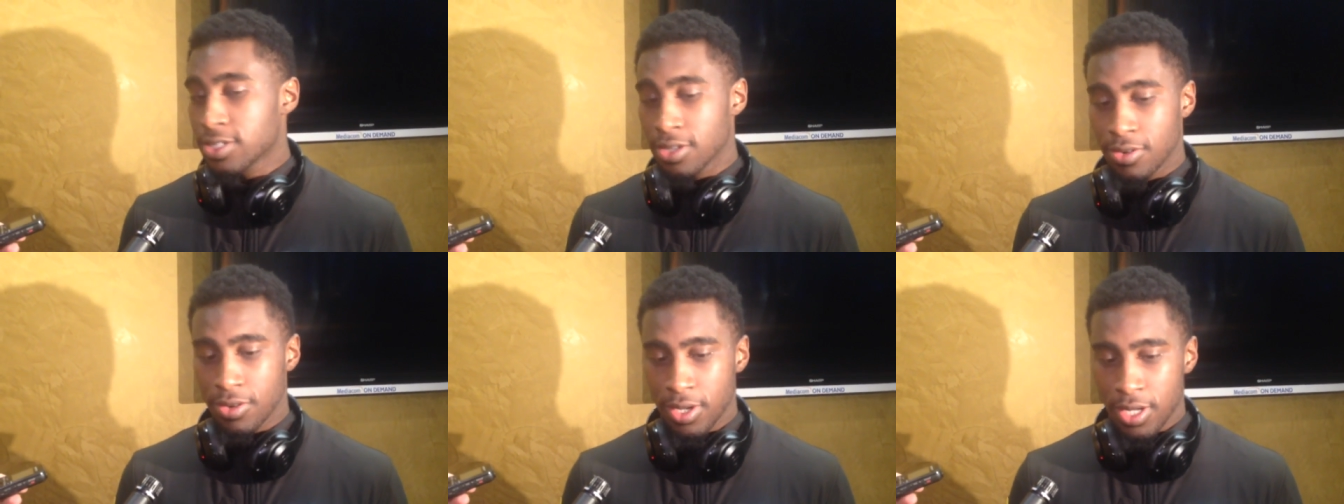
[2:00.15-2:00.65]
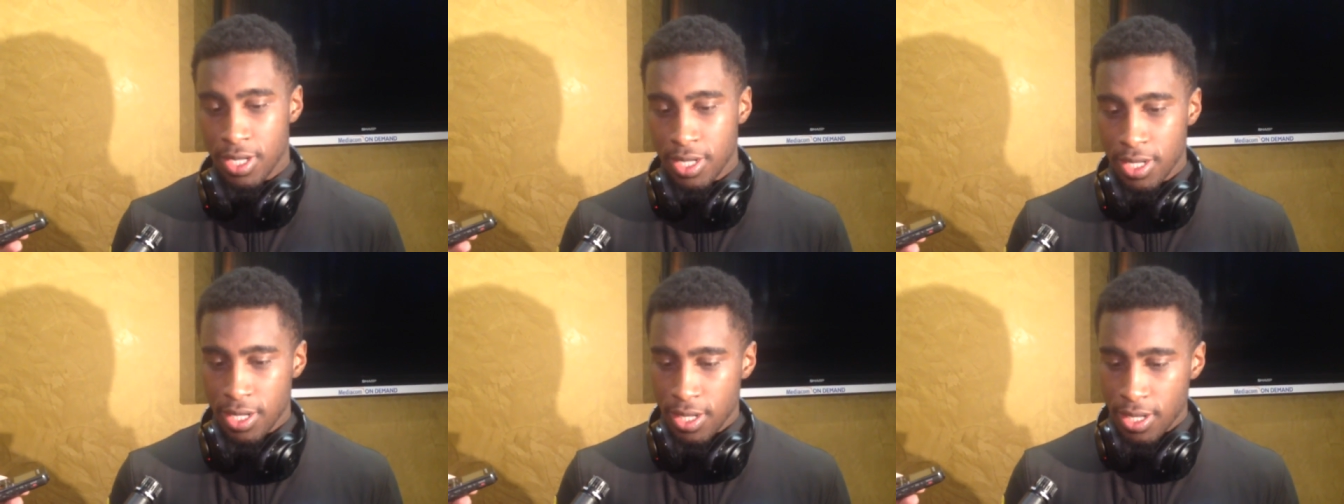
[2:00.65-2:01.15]
so.
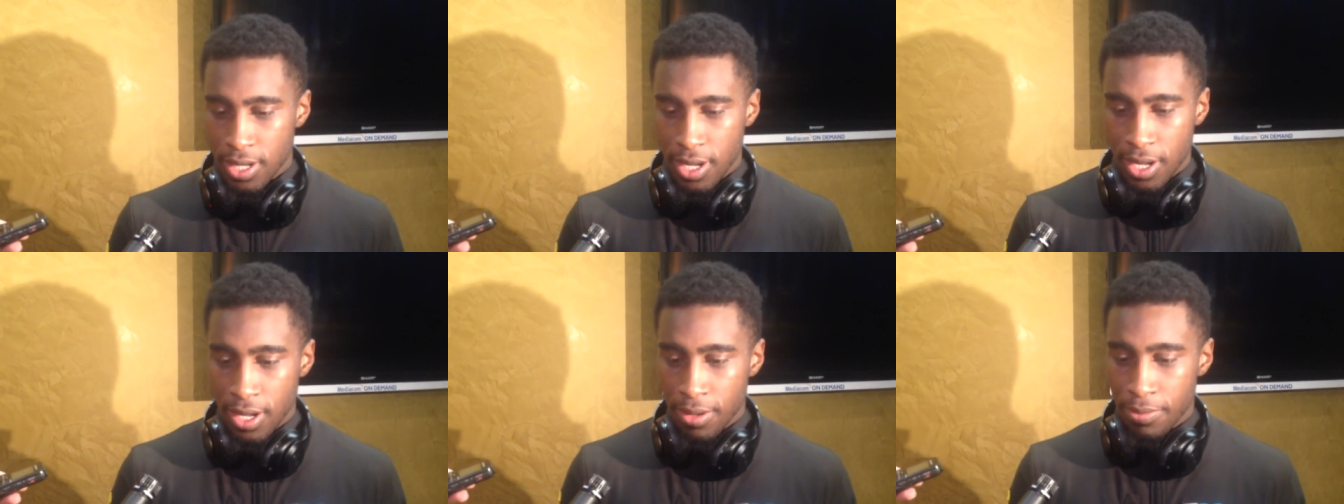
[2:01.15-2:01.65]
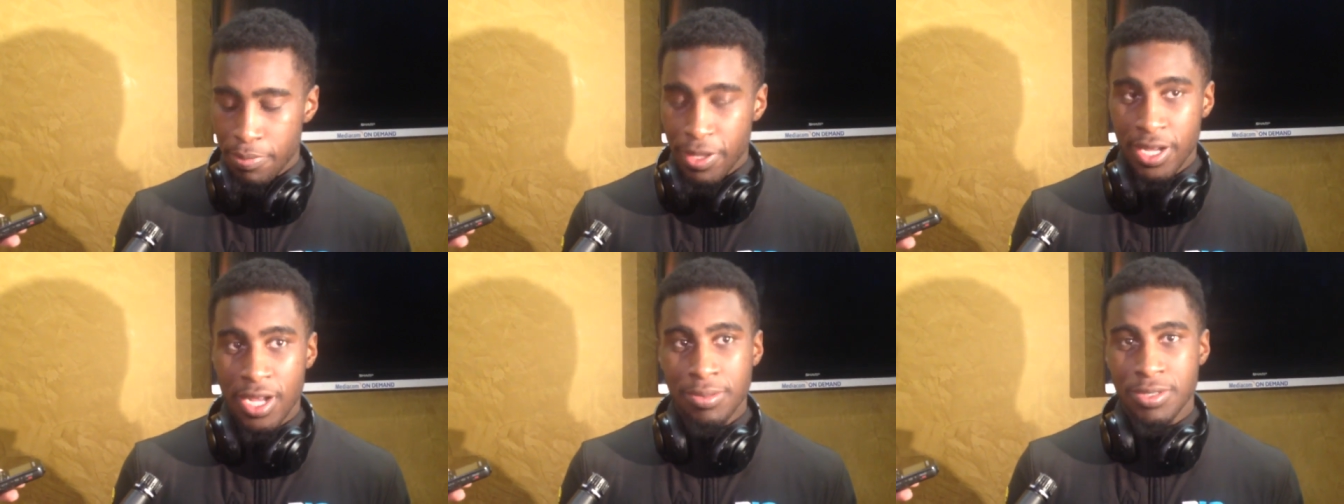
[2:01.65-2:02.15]
Um,
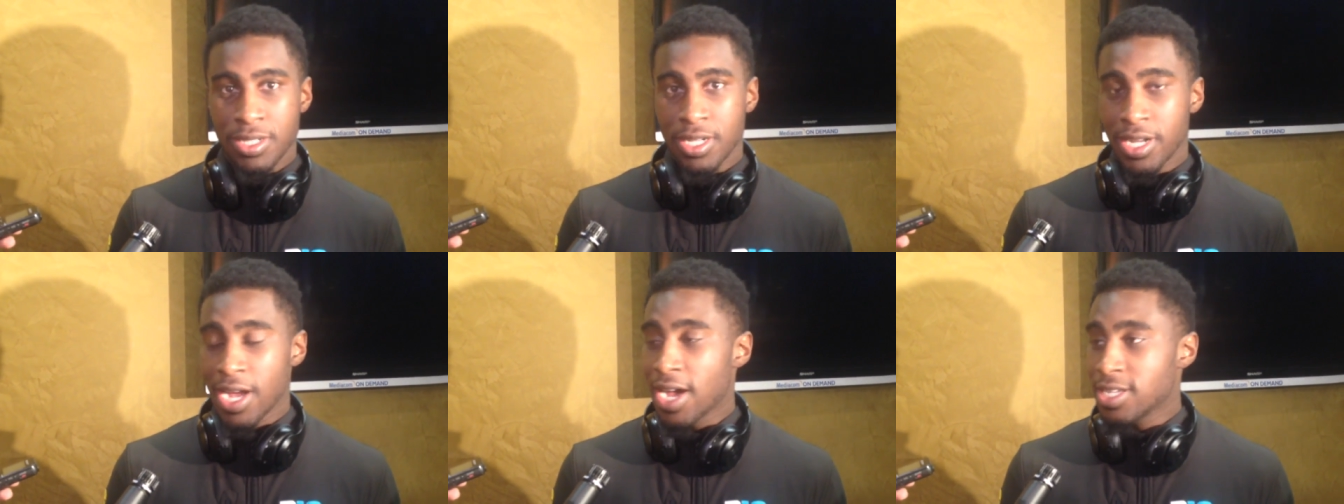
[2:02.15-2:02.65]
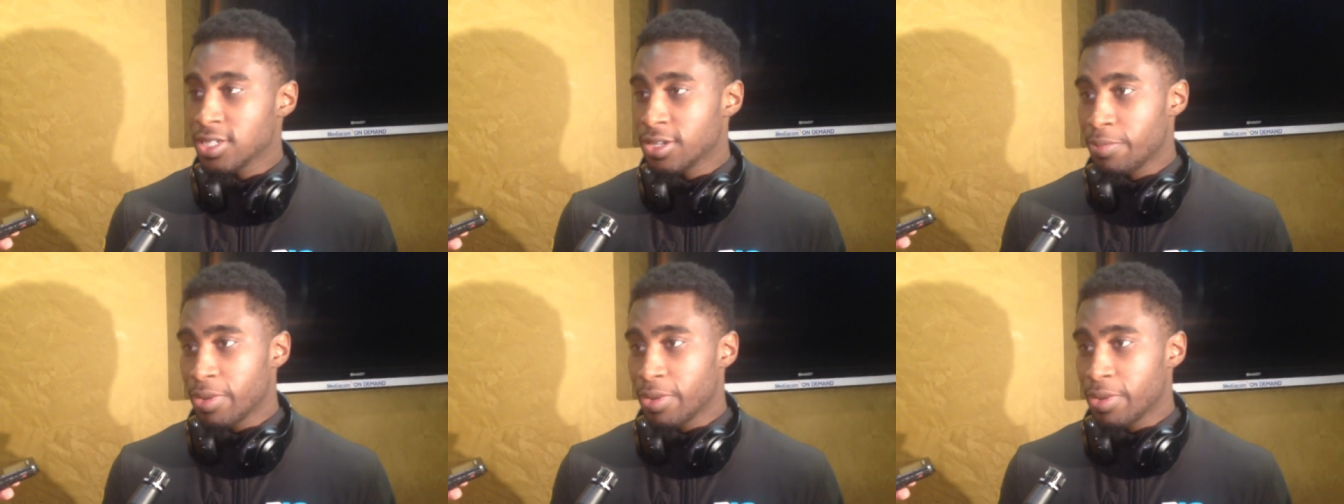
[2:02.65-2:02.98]
big ups to the guys on the